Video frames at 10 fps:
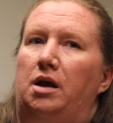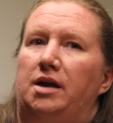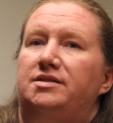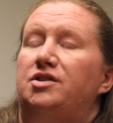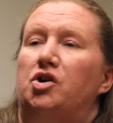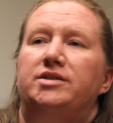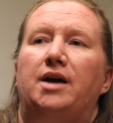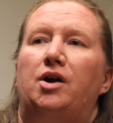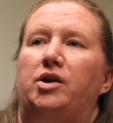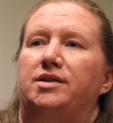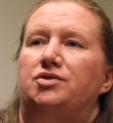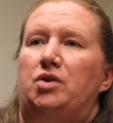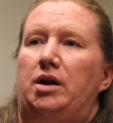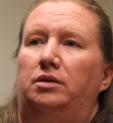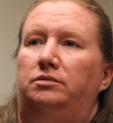It's their entire
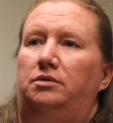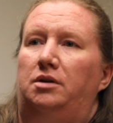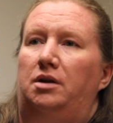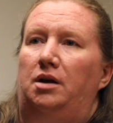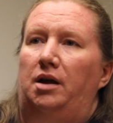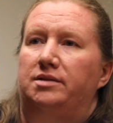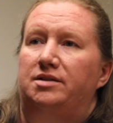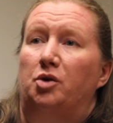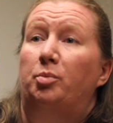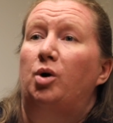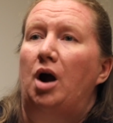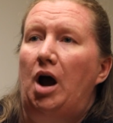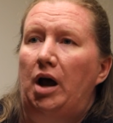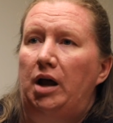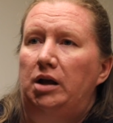history. It's their
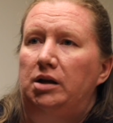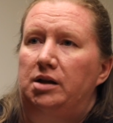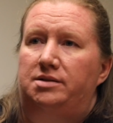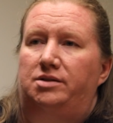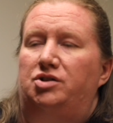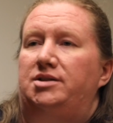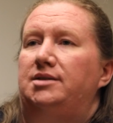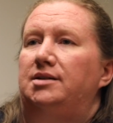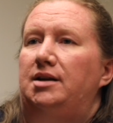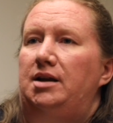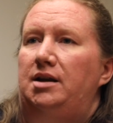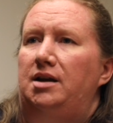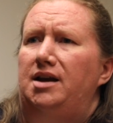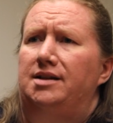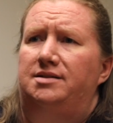pride, it's their
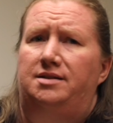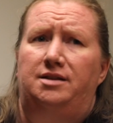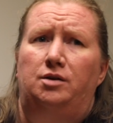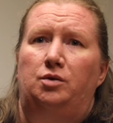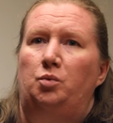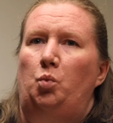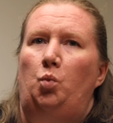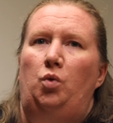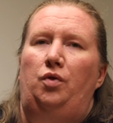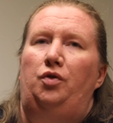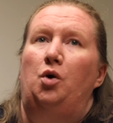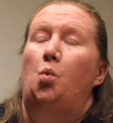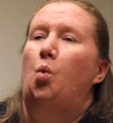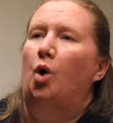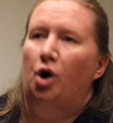dignity, it's the
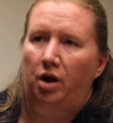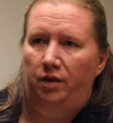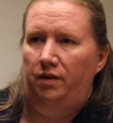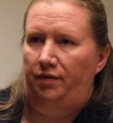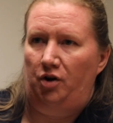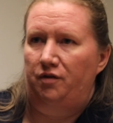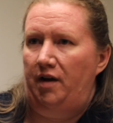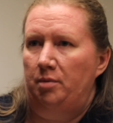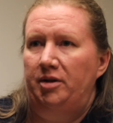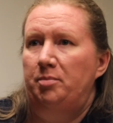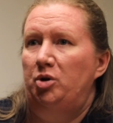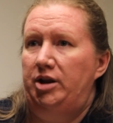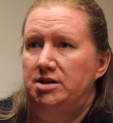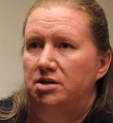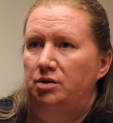work that their family put
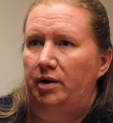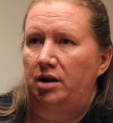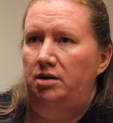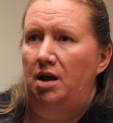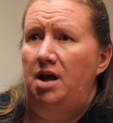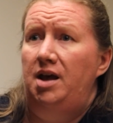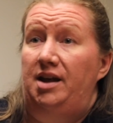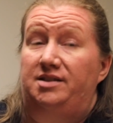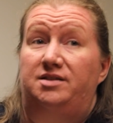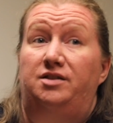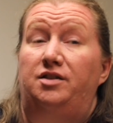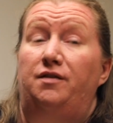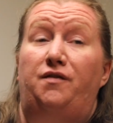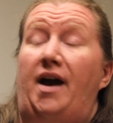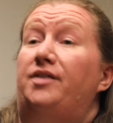into it. It's the
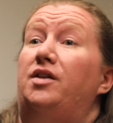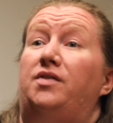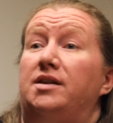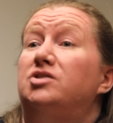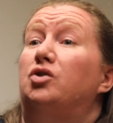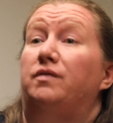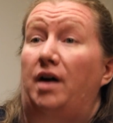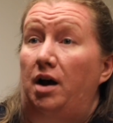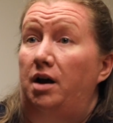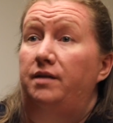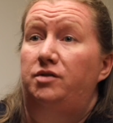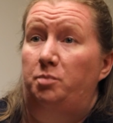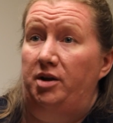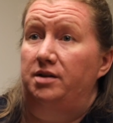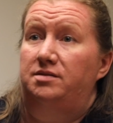fact that they survived,
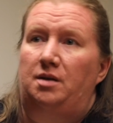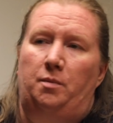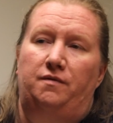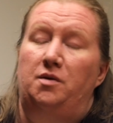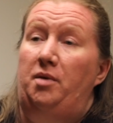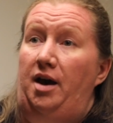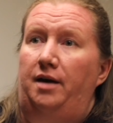because some of them